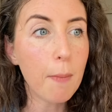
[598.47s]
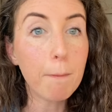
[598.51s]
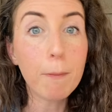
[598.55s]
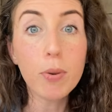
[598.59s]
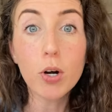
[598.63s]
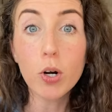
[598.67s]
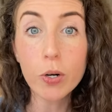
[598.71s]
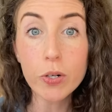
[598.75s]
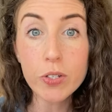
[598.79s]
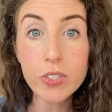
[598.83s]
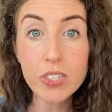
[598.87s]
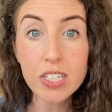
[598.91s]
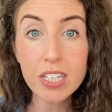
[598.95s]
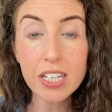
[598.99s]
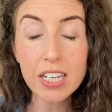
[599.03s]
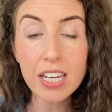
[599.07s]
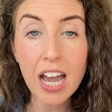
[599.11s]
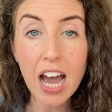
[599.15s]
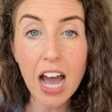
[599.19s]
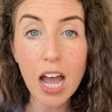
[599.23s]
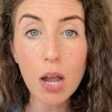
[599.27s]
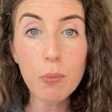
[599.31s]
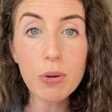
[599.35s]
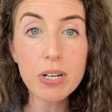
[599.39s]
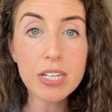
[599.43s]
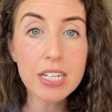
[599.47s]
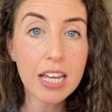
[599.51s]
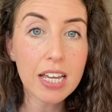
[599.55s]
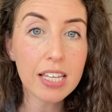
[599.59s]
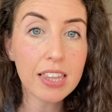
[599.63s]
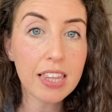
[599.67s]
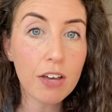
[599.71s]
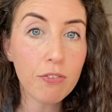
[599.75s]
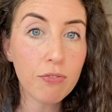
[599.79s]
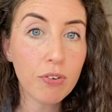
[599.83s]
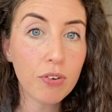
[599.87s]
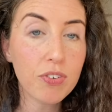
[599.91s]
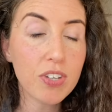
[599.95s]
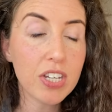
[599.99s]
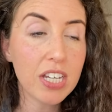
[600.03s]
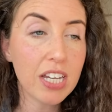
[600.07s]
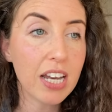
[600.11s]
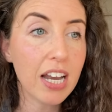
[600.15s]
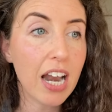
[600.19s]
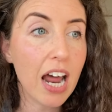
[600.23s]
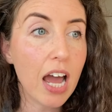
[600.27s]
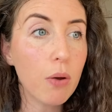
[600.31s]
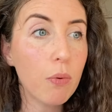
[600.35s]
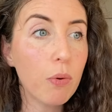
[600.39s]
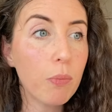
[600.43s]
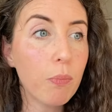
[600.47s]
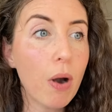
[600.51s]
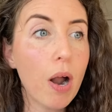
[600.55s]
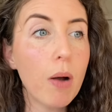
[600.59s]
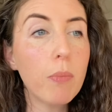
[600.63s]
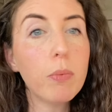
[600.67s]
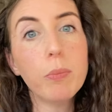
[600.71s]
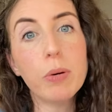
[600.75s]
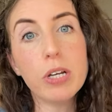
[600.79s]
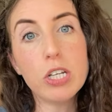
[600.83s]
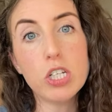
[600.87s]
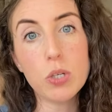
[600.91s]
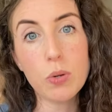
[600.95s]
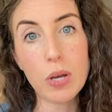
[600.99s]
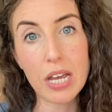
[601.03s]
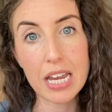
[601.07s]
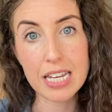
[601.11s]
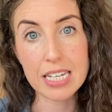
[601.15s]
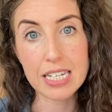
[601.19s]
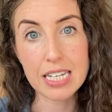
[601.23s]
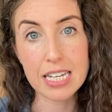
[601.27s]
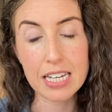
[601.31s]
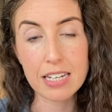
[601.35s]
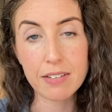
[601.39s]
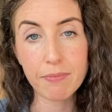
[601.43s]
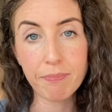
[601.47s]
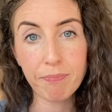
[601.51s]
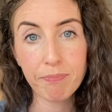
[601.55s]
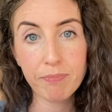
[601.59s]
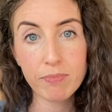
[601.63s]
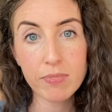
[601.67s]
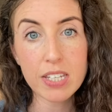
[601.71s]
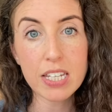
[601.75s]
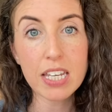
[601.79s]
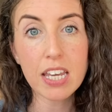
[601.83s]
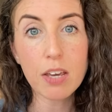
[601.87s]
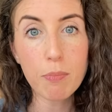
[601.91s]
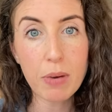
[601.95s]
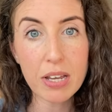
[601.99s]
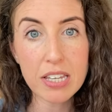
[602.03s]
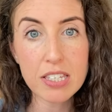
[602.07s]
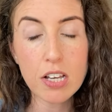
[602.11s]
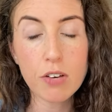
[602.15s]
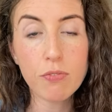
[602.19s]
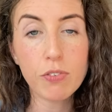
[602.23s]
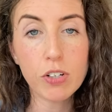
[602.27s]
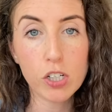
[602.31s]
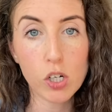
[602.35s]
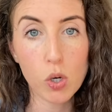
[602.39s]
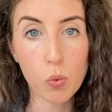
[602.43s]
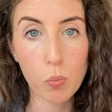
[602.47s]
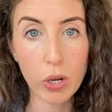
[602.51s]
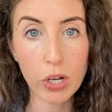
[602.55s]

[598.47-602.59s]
Personally, I would take that 15 and I would probably do 18 to give myself a little